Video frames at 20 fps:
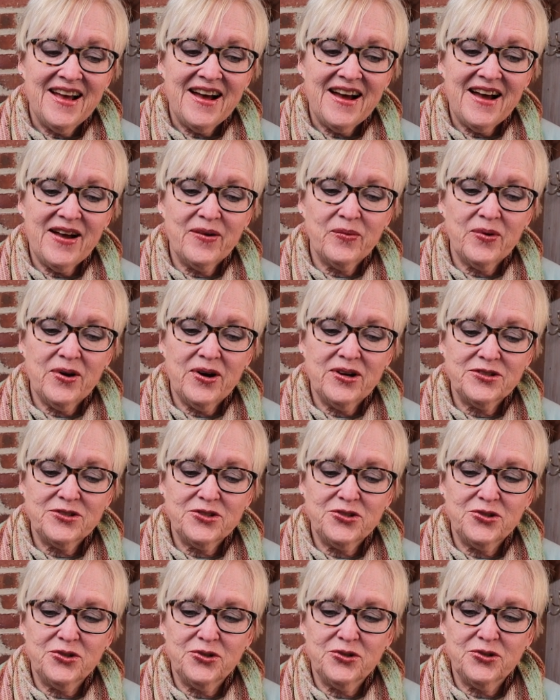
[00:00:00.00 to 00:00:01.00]
I want
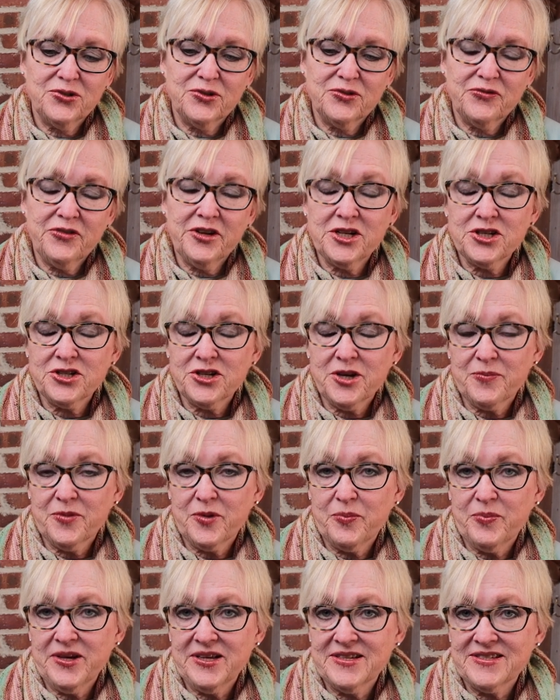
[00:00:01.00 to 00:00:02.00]
to finish up the
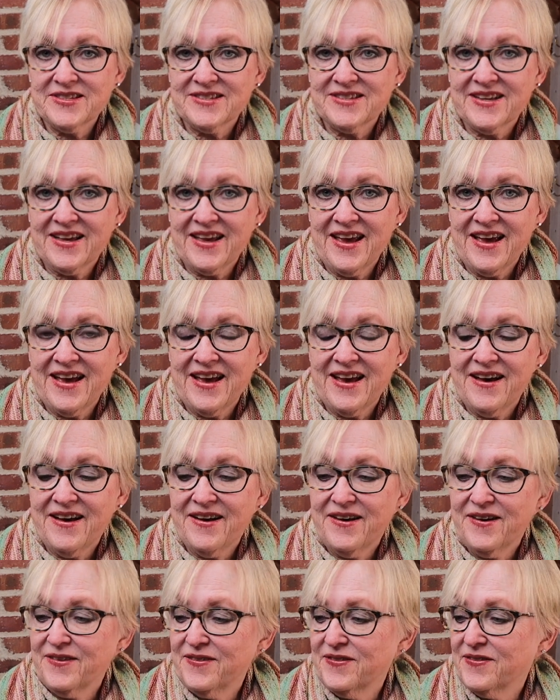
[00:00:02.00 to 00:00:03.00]
pieces I
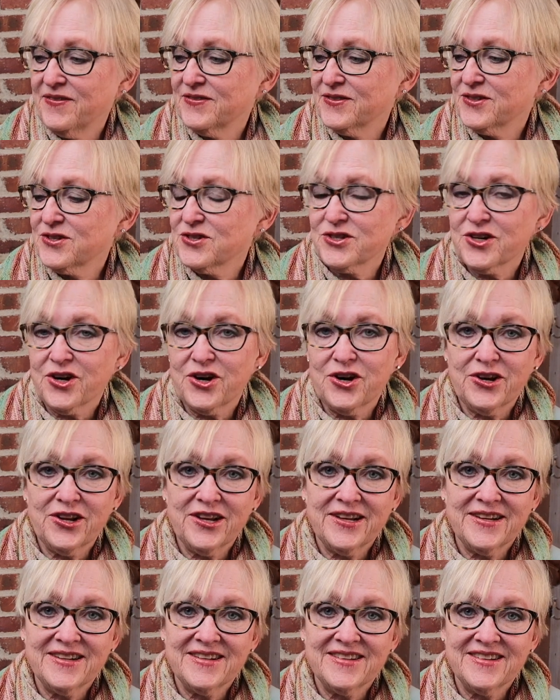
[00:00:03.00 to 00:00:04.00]
have
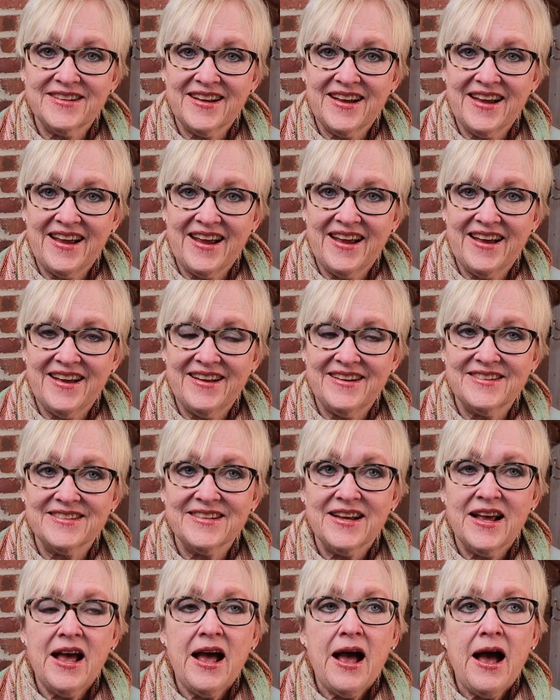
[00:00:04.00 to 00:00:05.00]
started. And
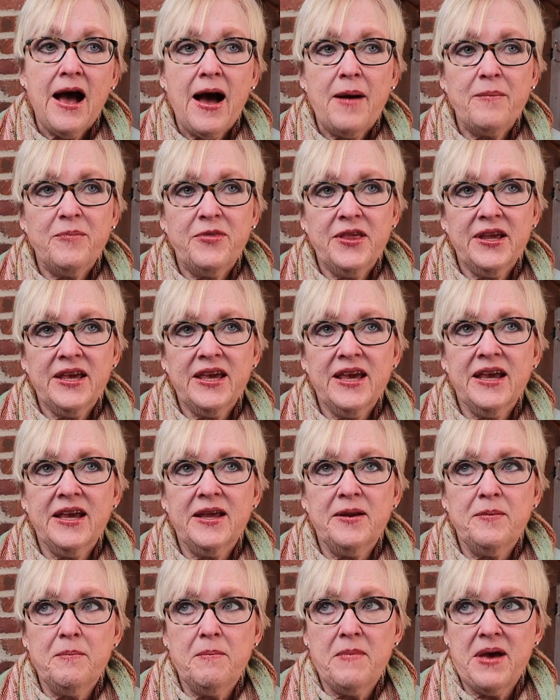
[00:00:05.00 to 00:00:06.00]
I'm thinking
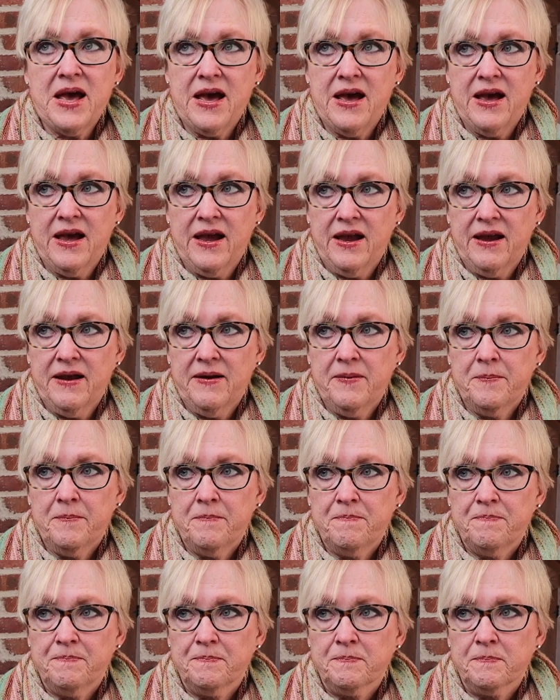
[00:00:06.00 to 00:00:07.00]
in May,
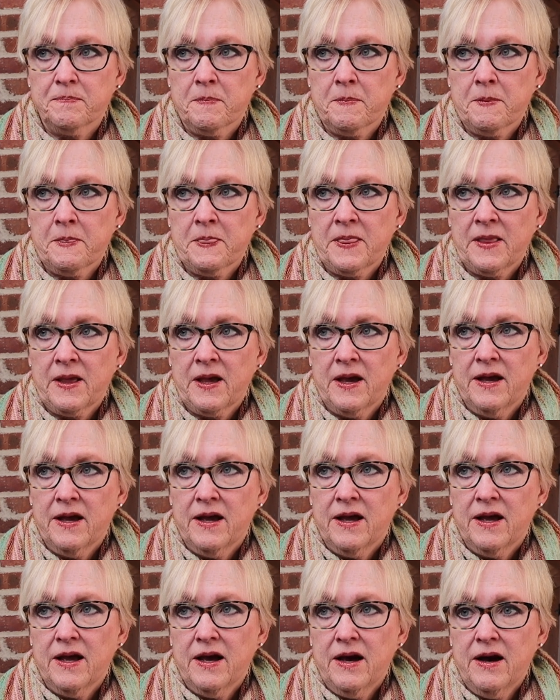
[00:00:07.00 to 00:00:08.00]

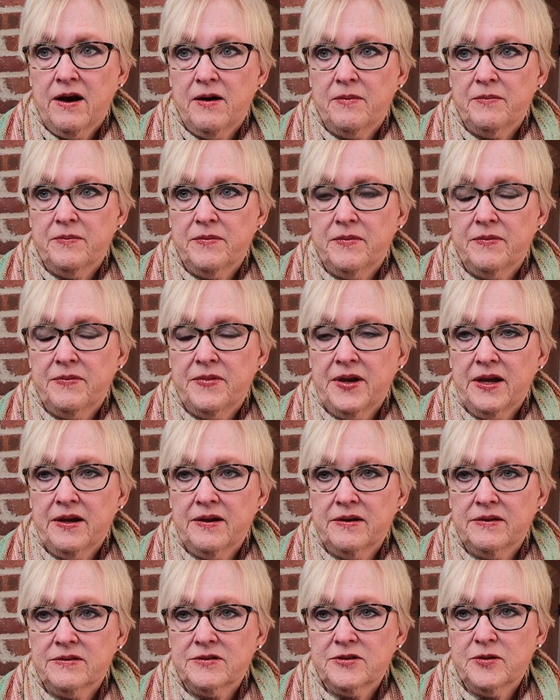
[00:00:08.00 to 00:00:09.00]

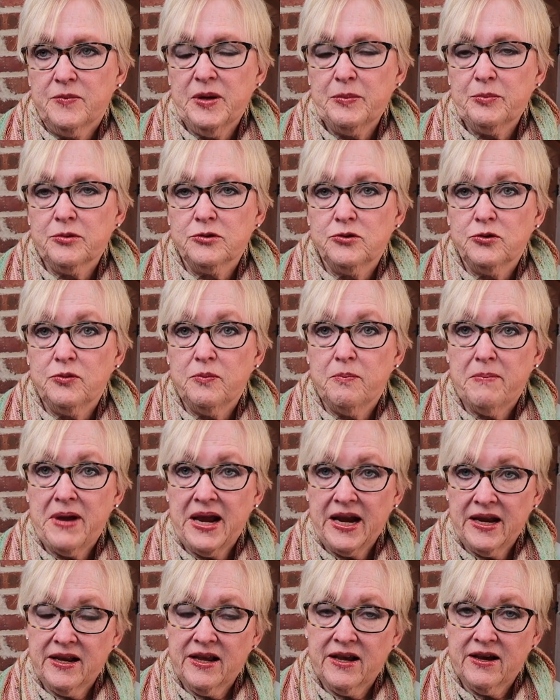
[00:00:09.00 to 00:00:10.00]
some people do
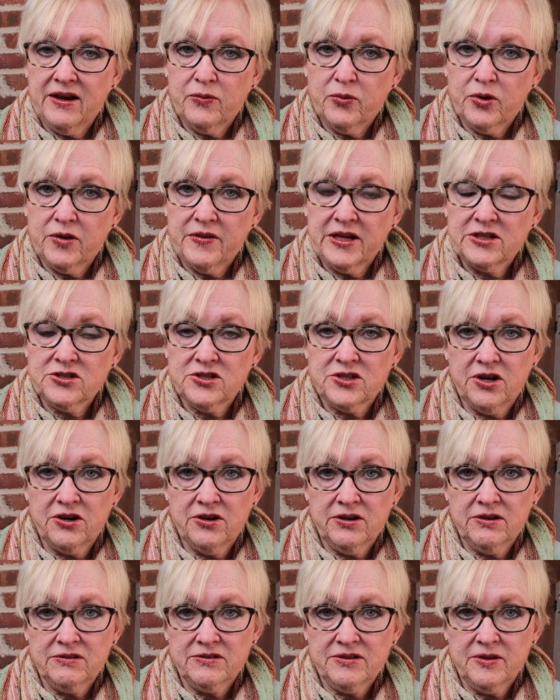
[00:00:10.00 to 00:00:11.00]
mania where they
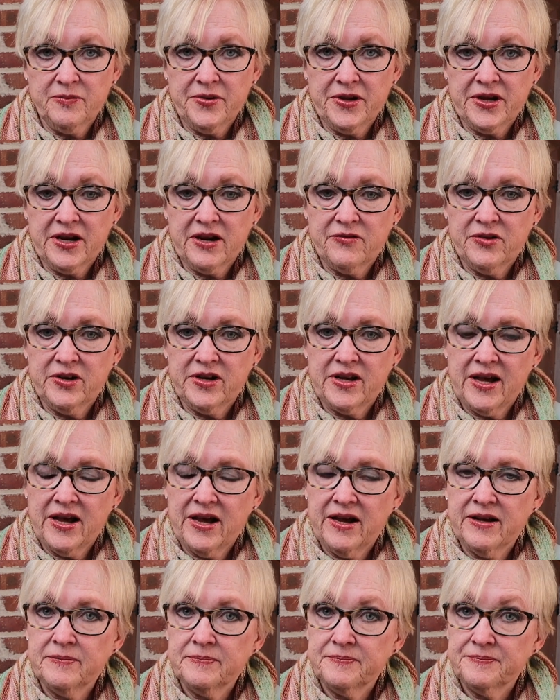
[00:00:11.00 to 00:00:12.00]
start something every
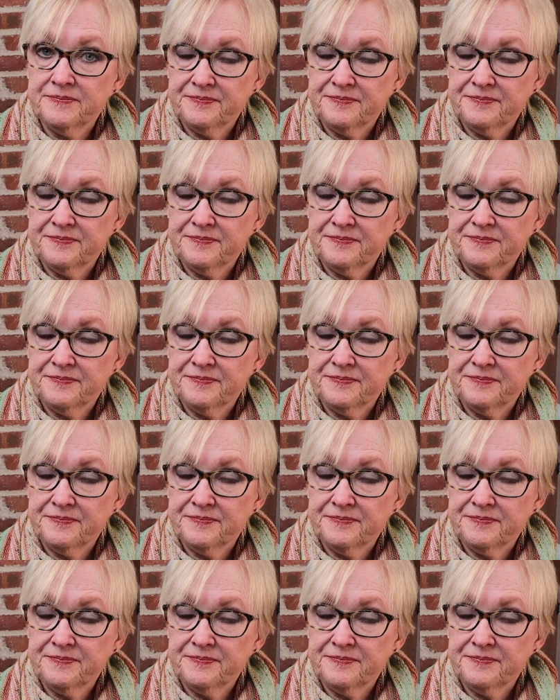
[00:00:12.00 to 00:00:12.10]
day.